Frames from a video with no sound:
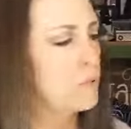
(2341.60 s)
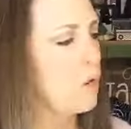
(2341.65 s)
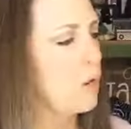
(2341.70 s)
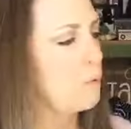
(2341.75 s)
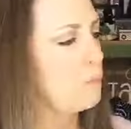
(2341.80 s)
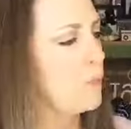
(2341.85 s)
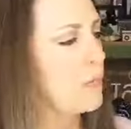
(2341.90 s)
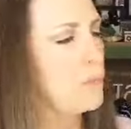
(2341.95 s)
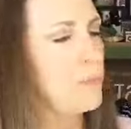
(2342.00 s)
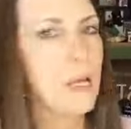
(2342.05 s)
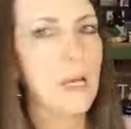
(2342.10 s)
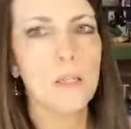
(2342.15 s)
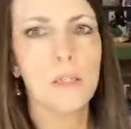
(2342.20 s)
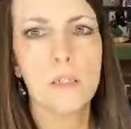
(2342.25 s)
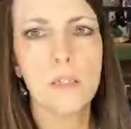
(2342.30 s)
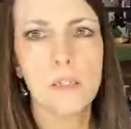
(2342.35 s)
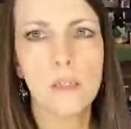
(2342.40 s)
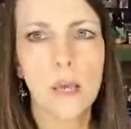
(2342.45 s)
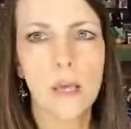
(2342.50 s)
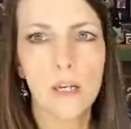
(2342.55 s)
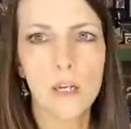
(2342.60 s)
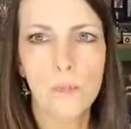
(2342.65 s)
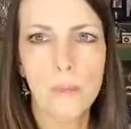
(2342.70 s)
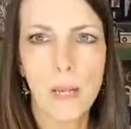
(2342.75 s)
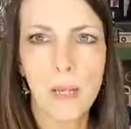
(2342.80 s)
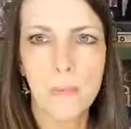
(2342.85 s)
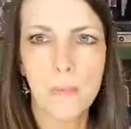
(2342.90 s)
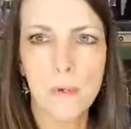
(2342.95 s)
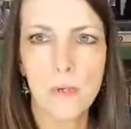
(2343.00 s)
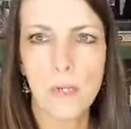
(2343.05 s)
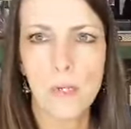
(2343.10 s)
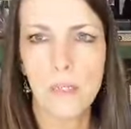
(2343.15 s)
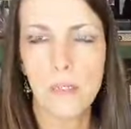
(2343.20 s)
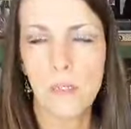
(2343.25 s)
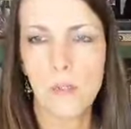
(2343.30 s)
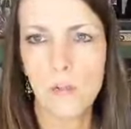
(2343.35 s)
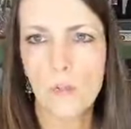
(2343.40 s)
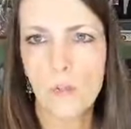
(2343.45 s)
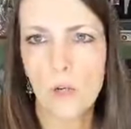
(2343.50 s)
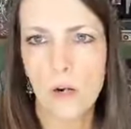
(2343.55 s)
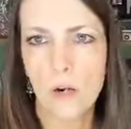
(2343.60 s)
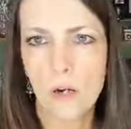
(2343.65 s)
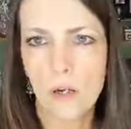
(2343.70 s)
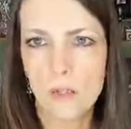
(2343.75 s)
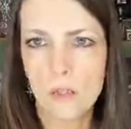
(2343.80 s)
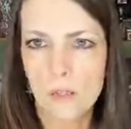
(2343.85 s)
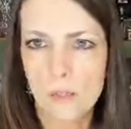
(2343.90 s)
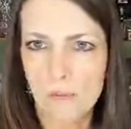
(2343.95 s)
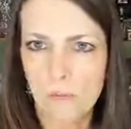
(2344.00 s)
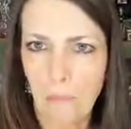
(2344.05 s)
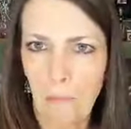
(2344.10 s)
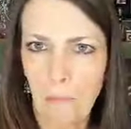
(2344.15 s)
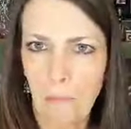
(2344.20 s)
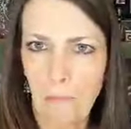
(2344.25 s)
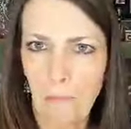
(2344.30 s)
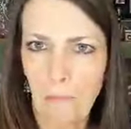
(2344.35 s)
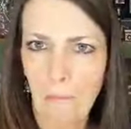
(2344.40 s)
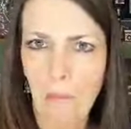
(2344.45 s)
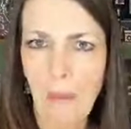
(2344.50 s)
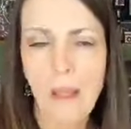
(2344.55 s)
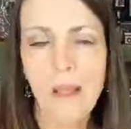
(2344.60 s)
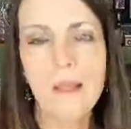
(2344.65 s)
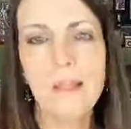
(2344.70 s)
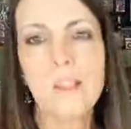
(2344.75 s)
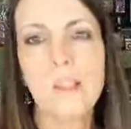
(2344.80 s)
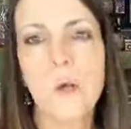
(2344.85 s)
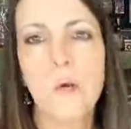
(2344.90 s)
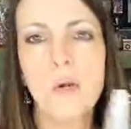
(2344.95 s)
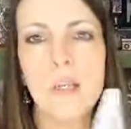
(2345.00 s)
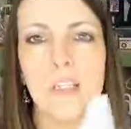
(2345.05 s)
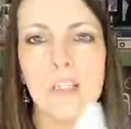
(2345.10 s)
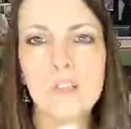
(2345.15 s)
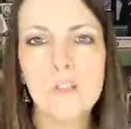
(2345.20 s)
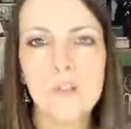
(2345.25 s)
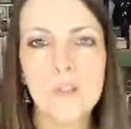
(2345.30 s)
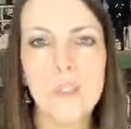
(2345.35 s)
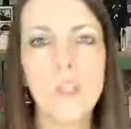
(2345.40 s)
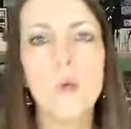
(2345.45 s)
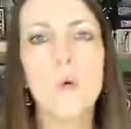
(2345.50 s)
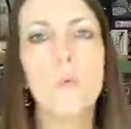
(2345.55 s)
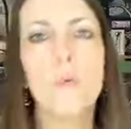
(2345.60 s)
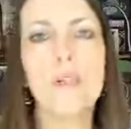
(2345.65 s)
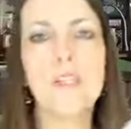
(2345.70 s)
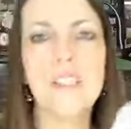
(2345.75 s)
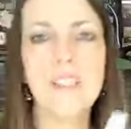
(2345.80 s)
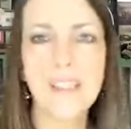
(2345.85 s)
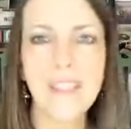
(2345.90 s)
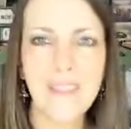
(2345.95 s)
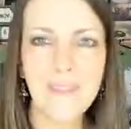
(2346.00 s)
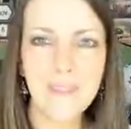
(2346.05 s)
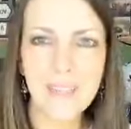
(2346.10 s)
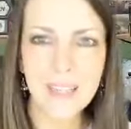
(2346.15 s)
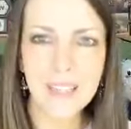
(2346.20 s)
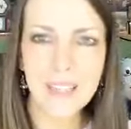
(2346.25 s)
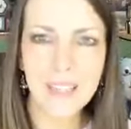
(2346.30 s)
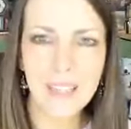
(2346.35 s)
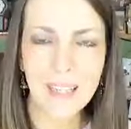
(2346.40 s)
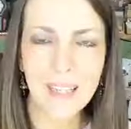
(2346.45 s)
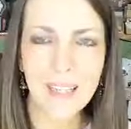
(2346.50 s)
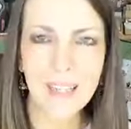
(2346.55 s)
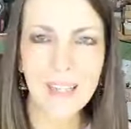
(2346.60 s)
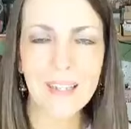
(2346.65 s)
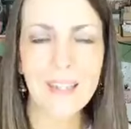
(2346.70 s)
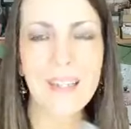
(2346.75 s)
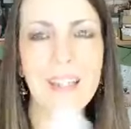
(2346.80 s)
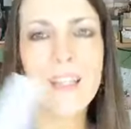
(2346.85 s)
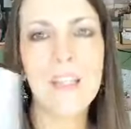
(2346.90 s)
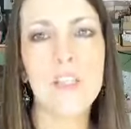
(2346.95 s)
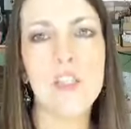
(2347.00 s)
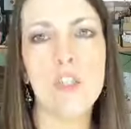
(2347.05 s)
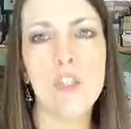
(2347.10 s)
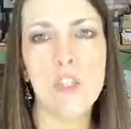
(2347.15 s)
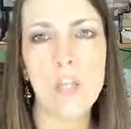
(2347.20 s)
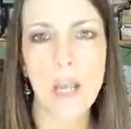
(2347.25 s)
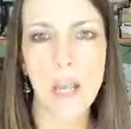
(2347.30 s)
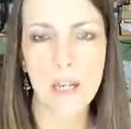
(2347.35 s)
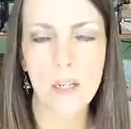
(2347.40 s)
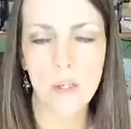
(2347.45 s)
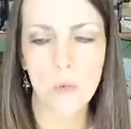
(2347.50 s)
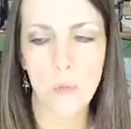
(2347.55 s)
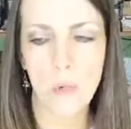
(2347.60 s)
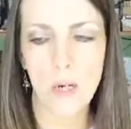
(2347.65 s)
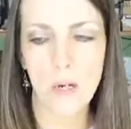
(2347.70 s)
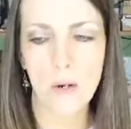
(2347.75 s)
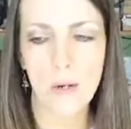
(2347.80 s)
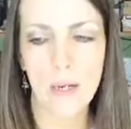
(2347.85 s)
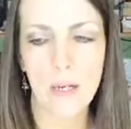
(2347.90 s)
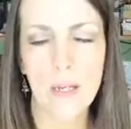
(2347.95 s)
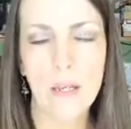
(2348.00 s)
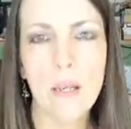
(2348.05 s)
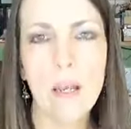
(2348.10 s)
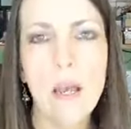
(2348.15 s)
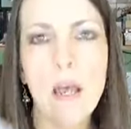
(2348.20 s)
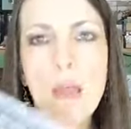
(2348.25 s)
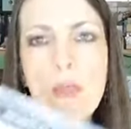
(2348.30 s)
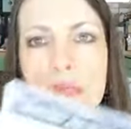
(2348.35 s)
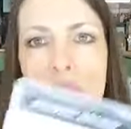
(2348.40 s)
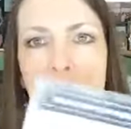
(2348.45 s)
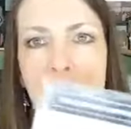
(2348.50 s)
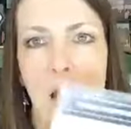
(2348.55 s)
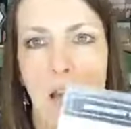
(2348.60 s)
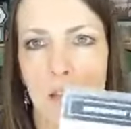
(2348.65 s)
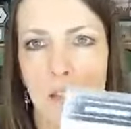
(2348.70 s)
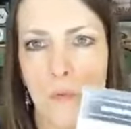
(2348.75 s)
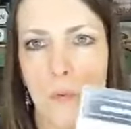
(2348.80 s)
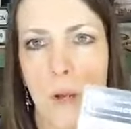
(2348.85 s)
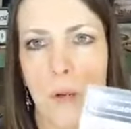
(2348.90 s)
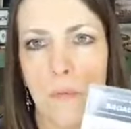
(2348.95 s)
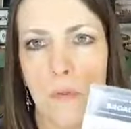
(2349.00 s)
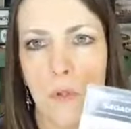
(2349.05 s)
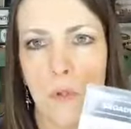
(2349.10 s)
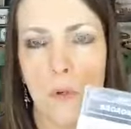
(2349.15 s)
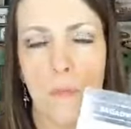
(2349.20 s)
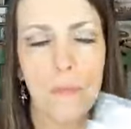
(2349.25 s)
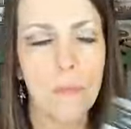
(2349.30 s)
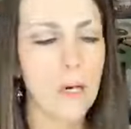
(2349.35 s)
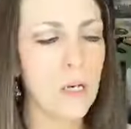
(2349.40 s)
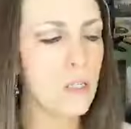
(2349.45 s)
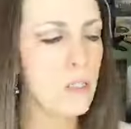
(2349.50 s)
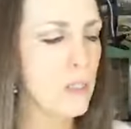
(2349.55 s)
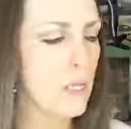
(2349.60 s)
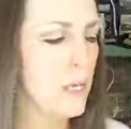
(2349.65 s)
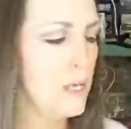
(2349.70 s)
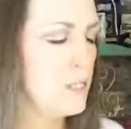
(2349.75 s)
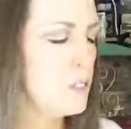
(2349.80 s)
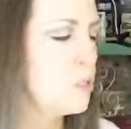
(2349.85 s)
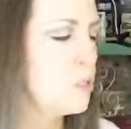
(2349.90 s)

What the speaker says: Broadway bound designer paper in those cards. So you'll receive this kit in January. That's why we're doing birthday,